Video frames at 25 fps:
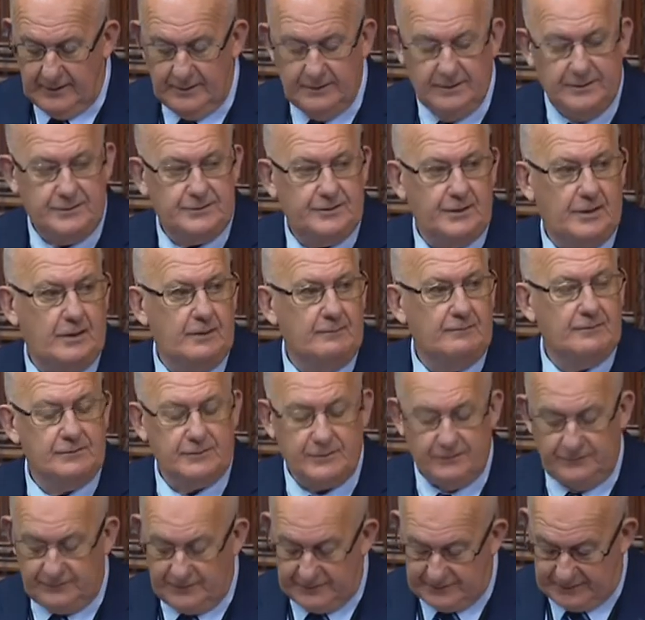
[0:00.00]
in the
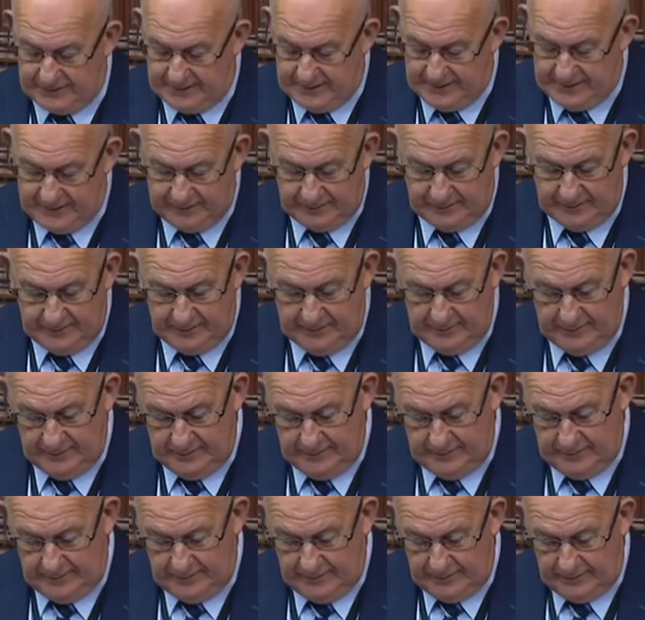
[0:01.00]
service of this nation
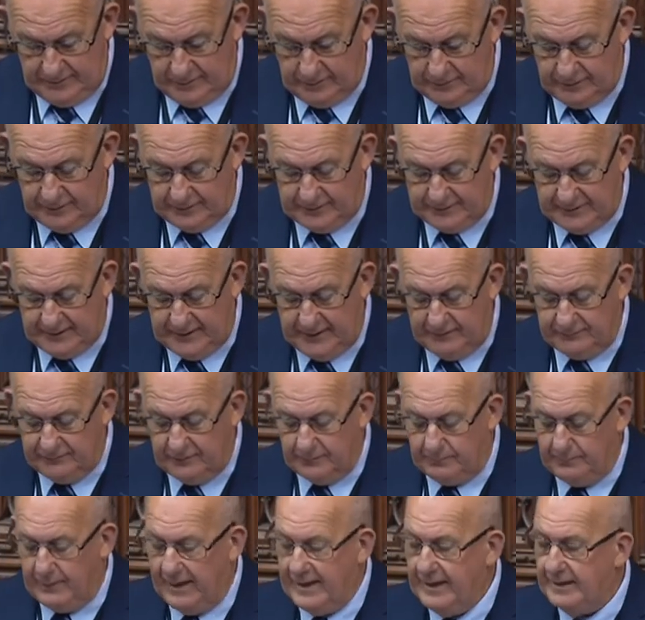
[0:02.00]
should
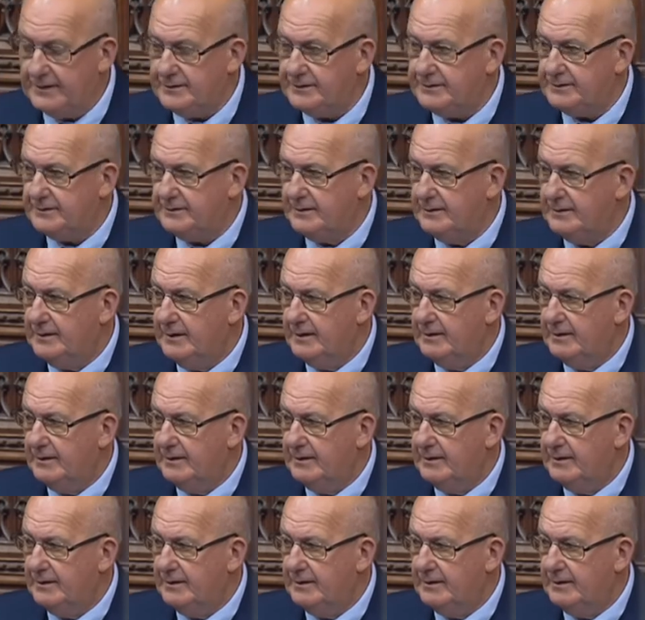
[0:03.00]
receive the best